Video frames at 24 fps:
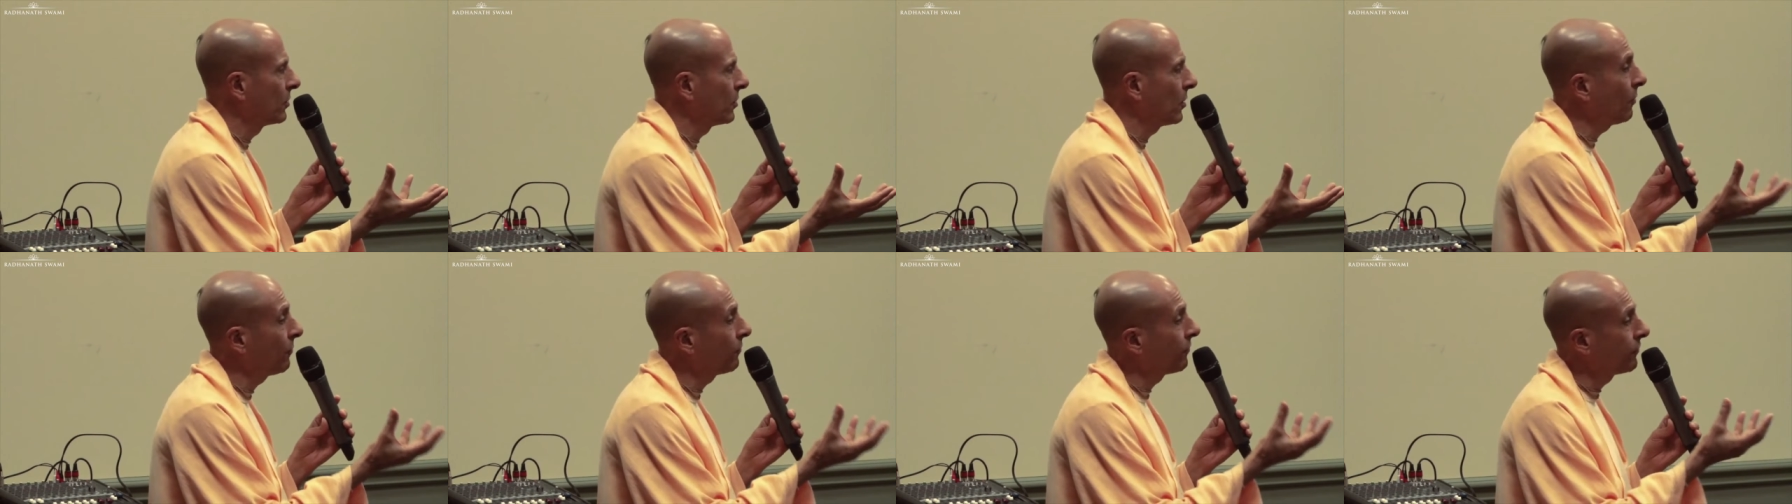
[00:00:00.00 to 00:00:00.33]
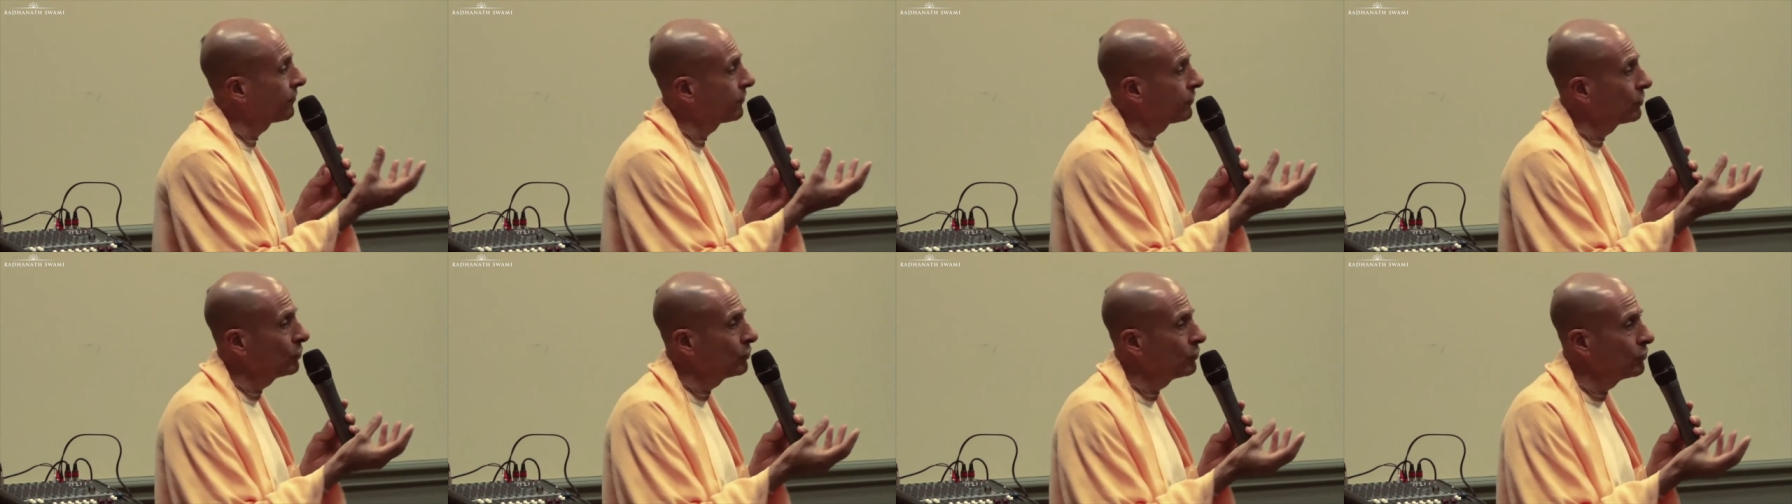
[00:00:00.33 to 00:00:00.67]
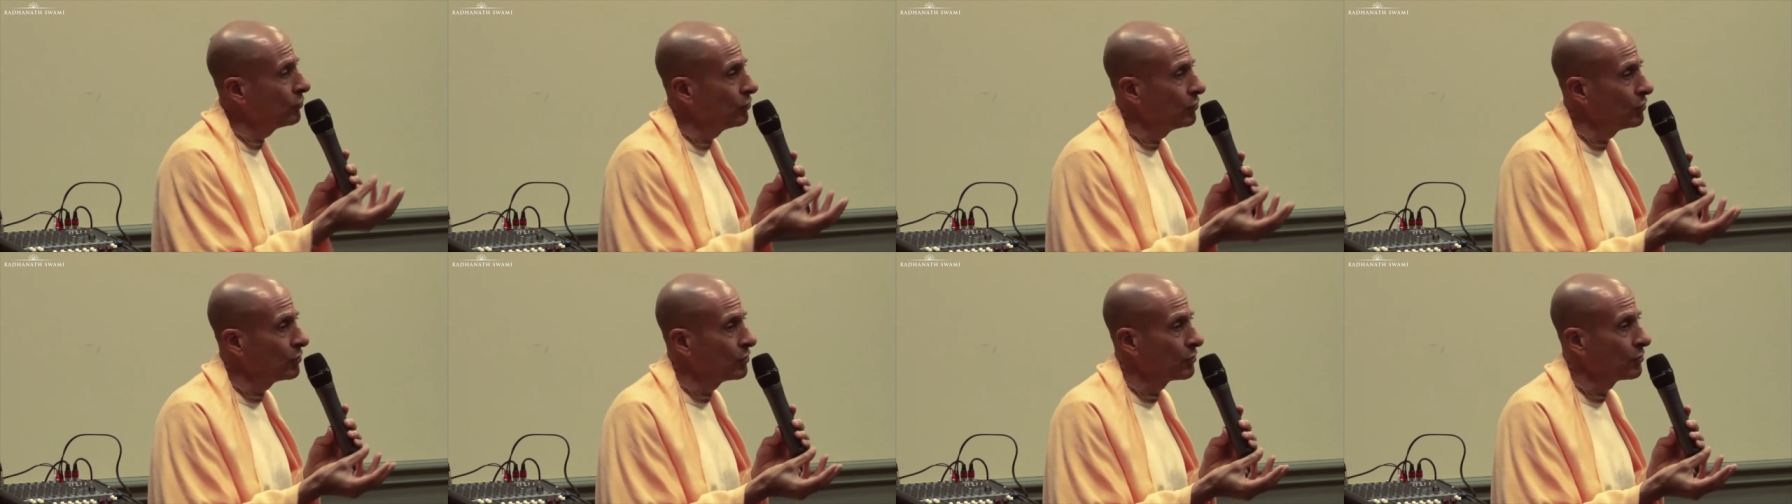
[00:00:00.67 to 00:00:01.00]
of
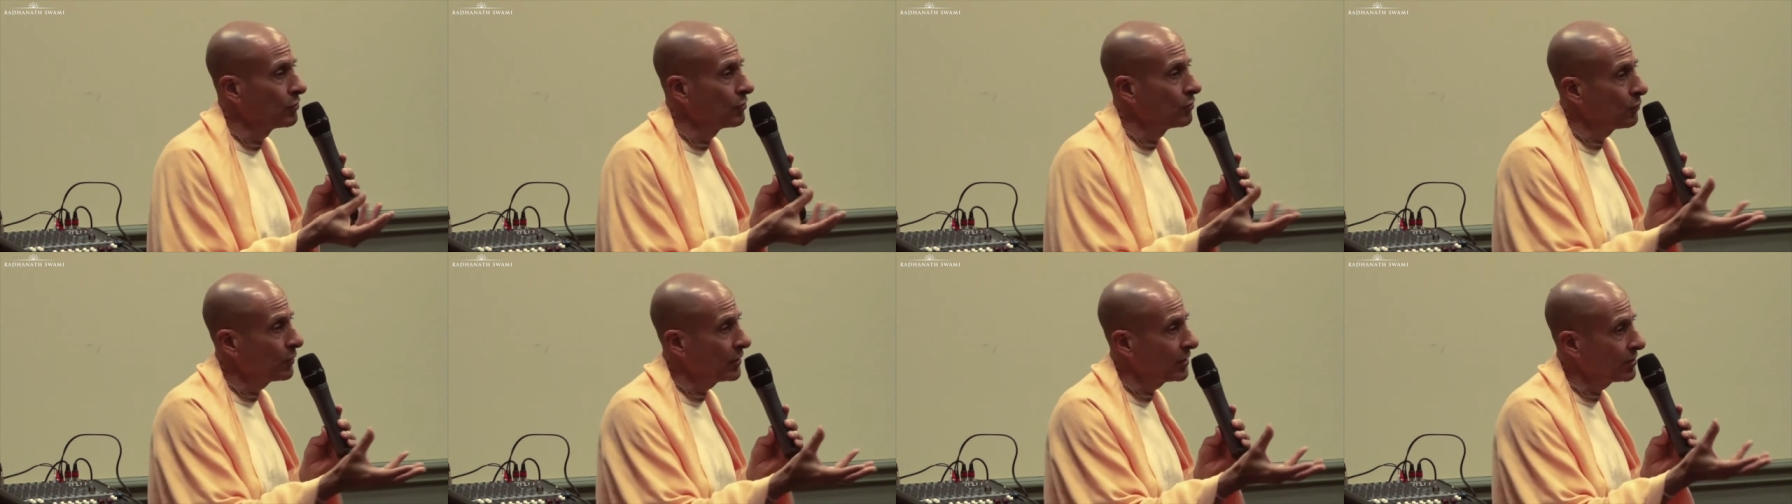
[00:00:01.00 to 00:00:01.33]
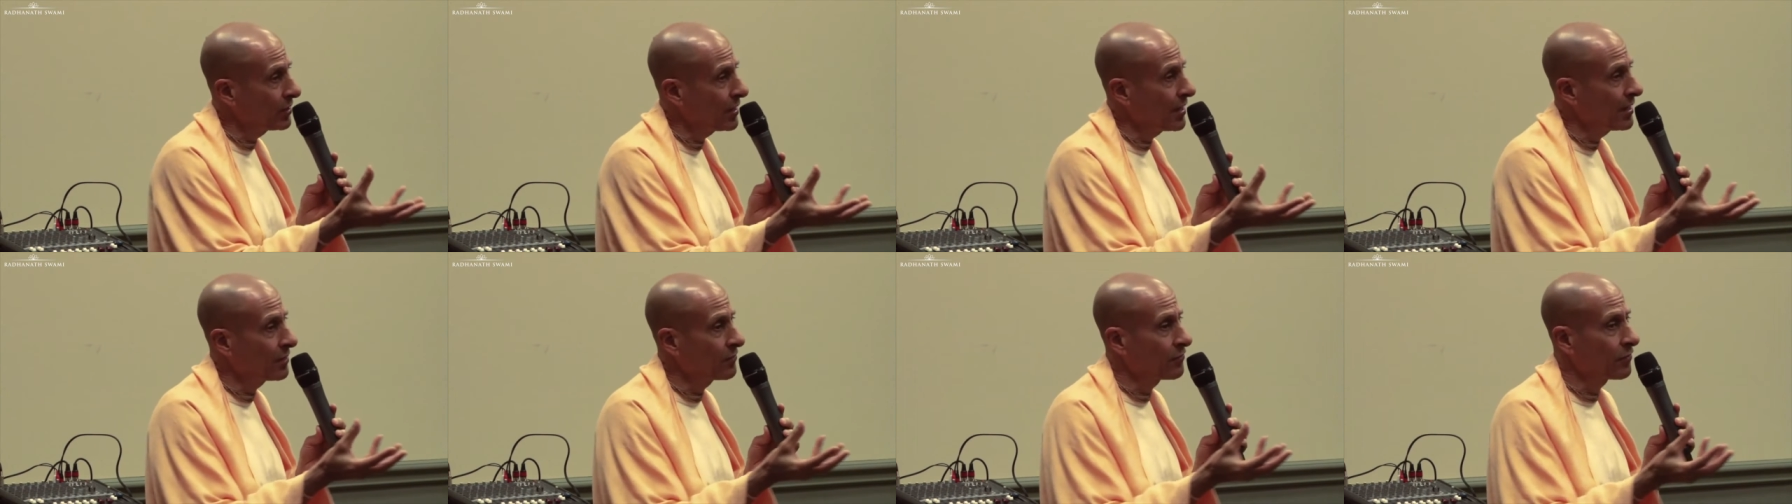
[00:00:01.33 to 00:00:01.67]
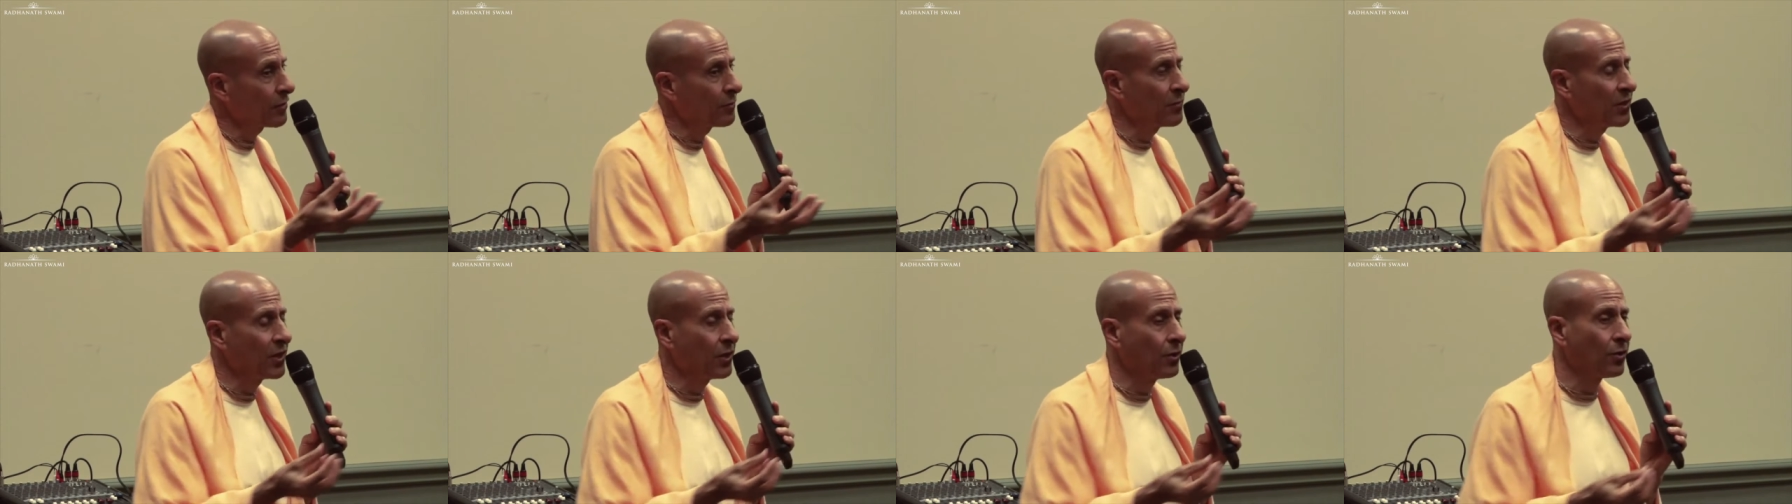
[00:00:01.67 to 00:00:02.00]
food we take
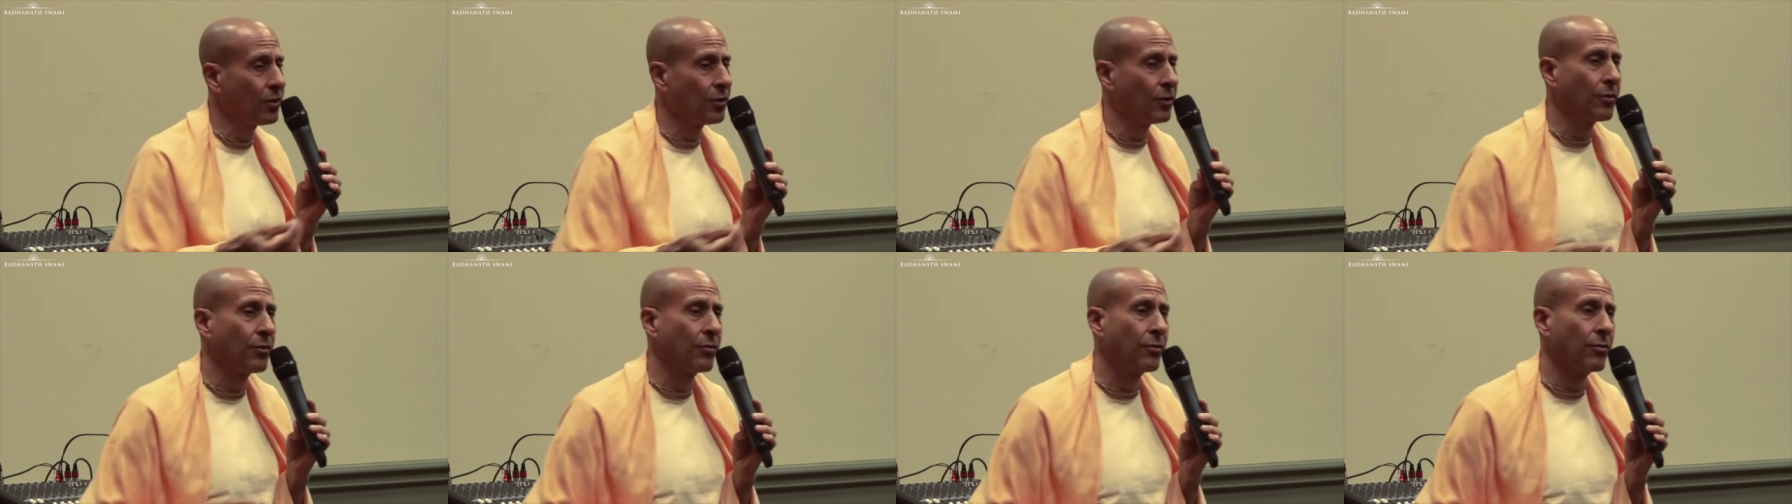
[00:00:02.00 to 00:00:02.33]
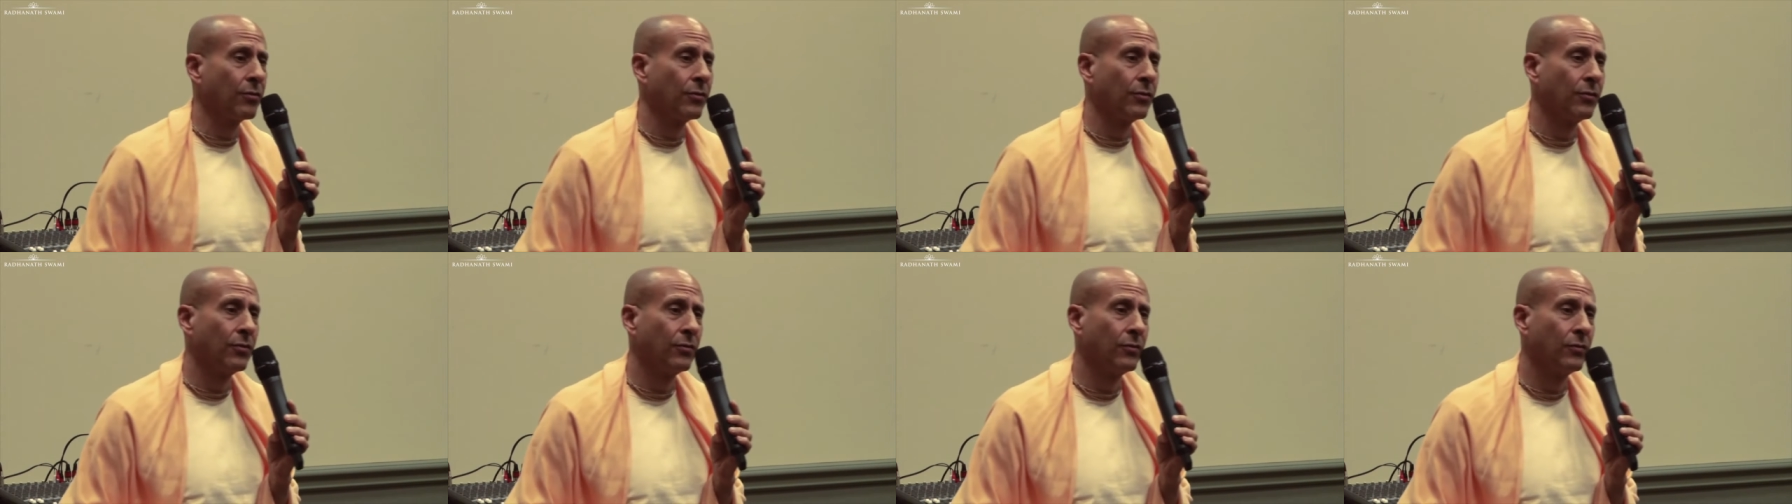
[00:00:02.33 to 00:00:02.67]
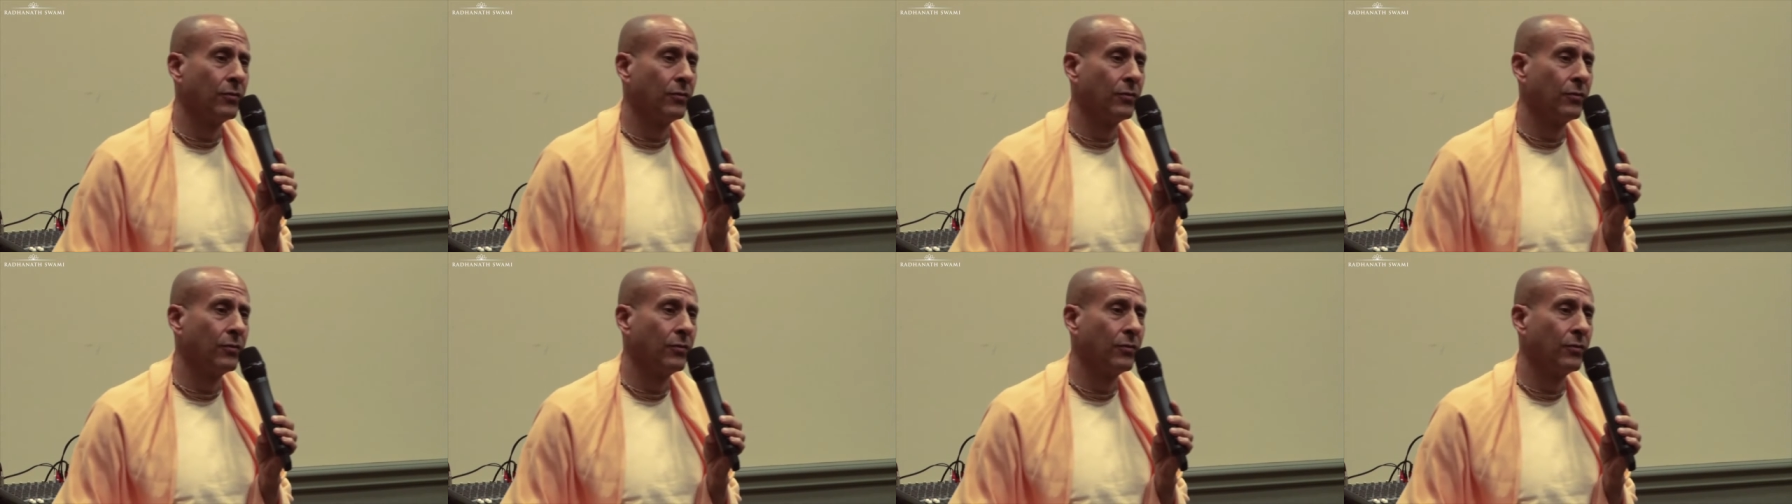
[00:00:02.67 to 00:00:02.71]
from the earth,